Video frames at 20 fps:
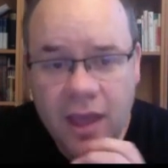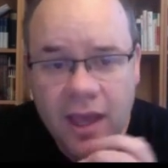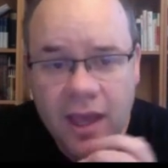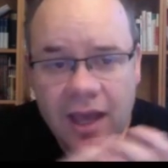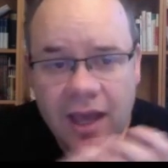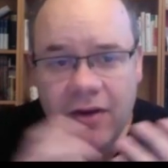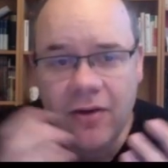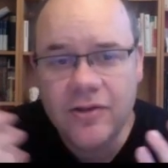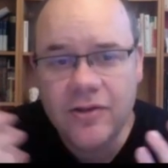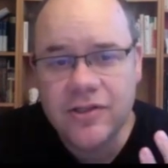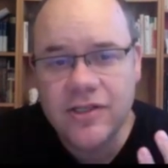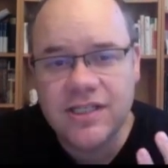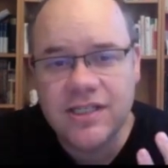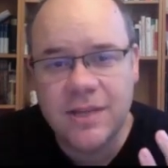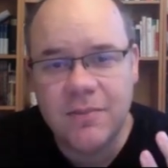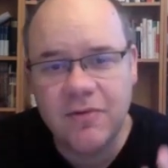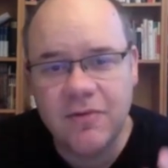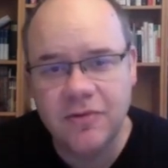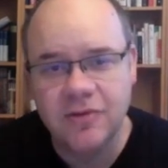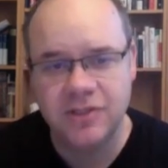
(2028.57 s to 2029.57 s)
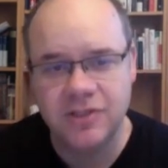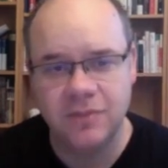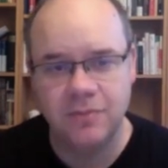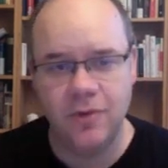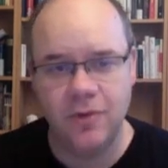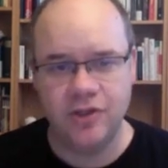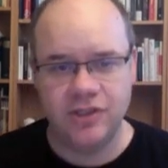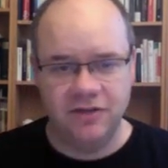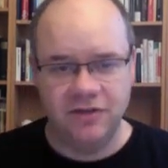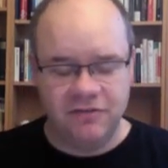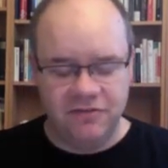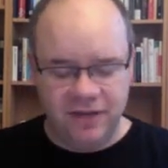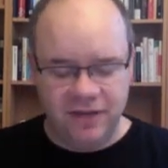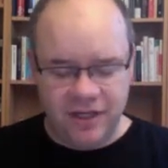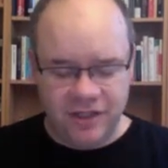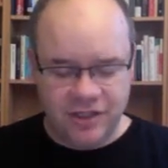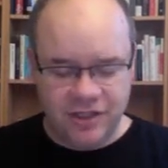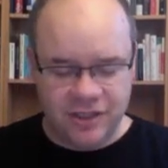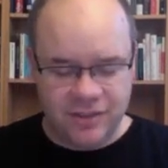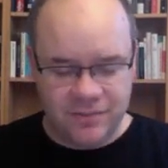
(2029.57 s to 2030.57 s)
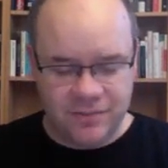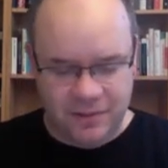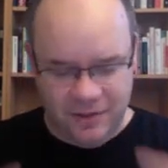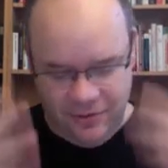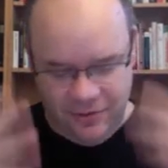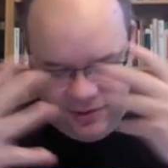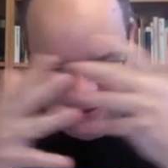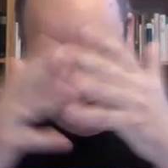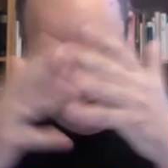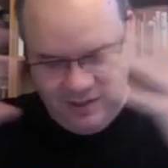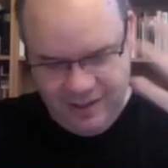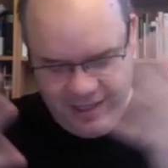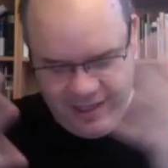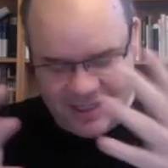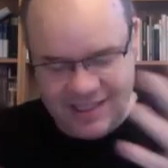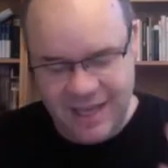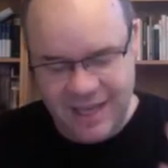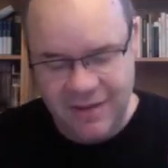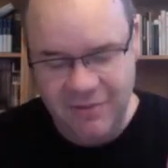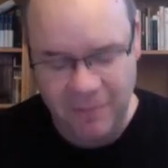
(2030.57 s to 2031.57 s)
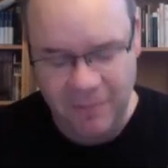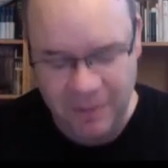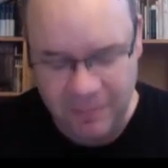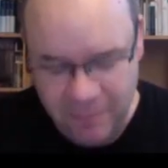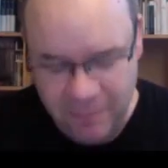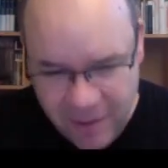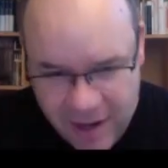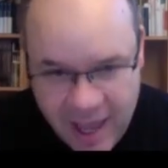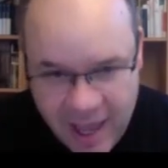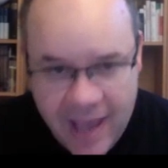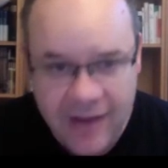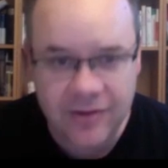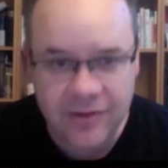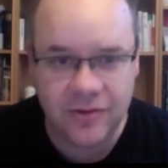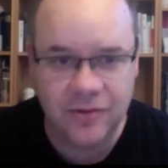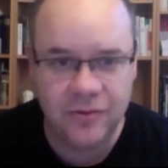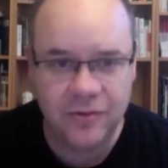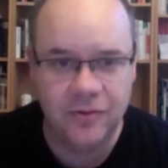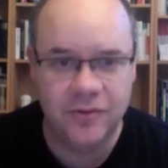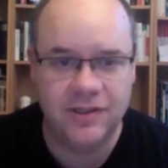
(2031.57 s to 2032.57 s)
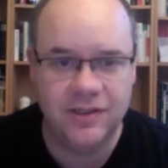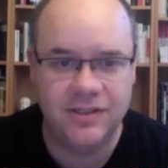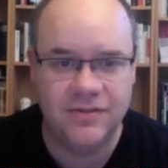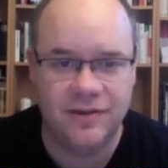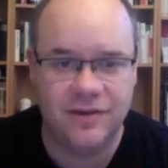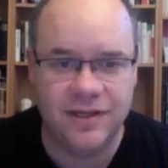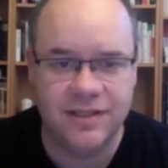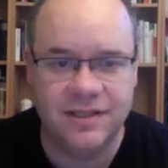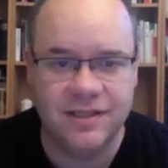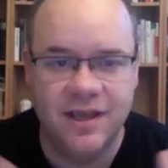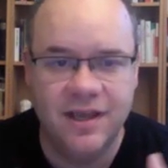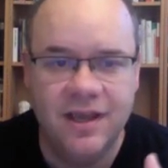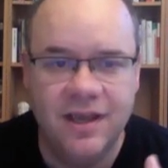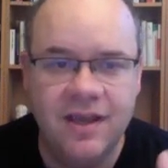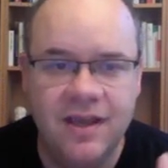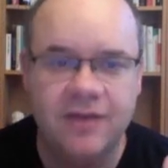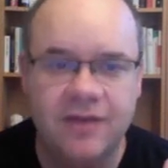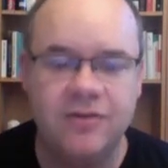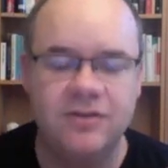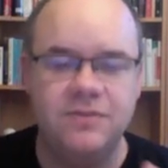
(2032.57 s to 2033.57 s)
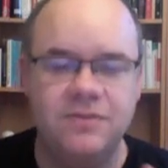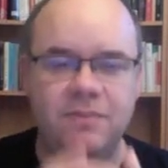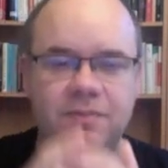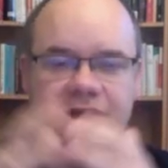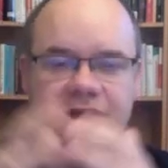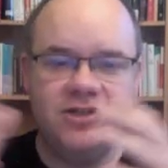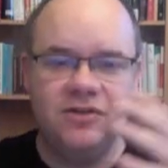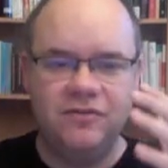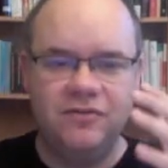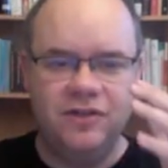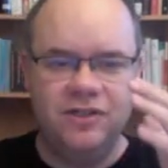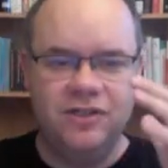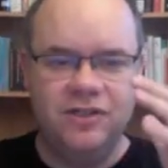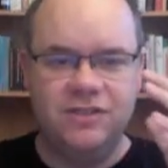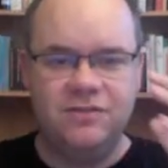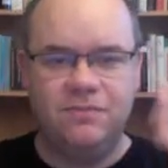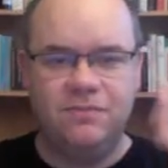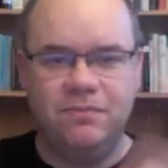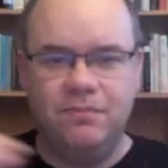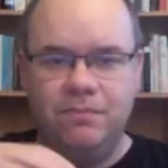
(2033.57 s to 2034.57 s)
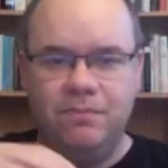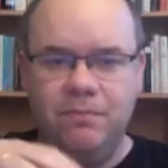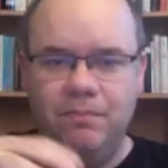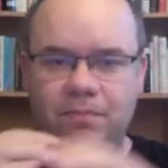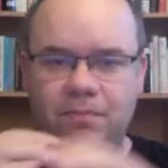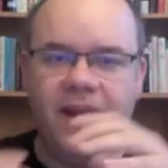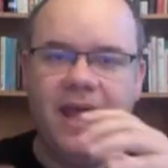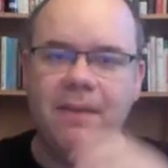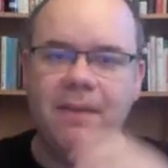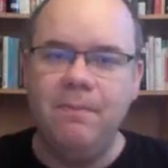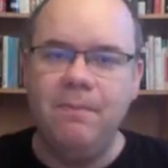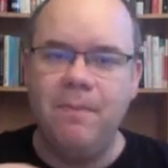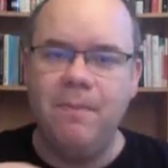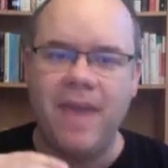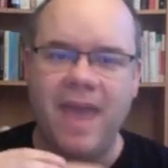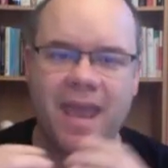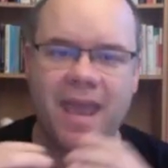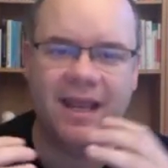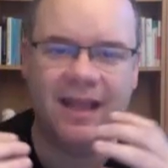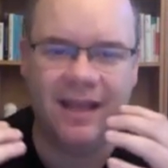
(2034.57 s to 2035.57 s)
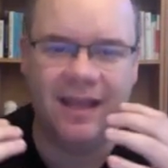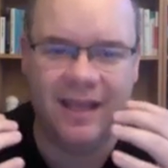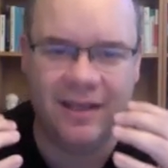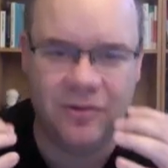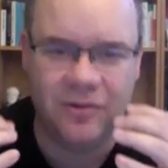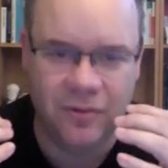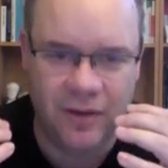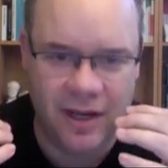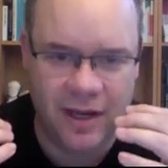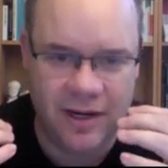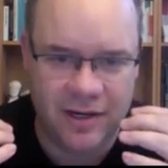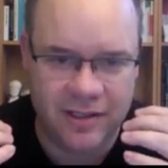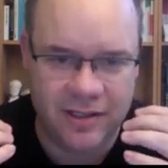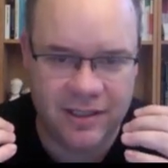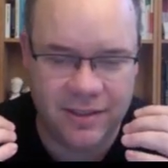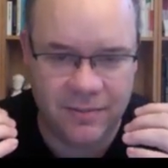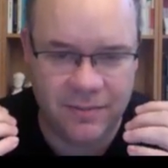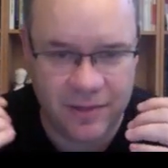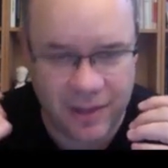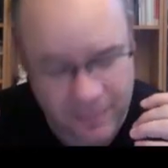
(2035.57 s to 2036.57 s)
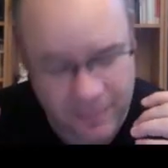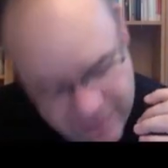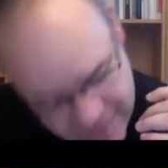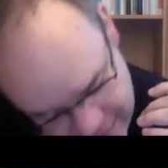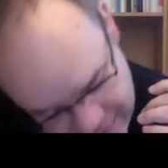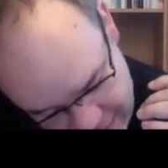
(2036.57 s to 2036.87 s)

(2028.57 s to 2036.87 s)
And also some of those emerging features, because it has never been planned to do these things, those emerging features play badly together sometimes, and